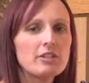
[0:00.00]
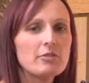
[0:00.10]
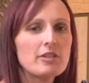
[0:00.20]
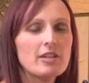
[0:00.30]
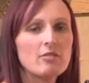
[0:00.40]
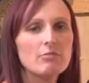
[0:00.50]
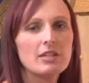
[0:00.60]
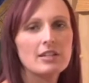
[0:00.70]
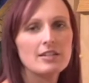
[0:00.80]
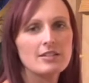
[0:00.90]
with him
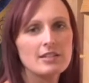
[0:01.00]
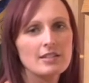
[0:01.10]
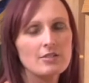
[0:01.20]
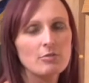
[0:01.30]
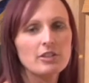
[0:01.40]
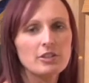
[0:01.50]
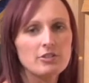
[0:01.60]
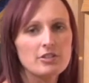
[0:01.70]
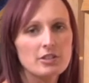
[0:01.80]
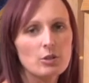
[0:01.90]
because he's well
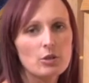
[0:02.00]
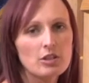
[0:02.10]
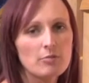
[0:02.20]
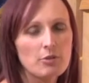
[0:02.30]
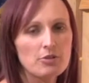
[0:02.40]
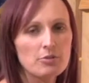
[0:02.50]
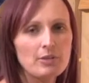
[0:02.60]
known as a choral composer,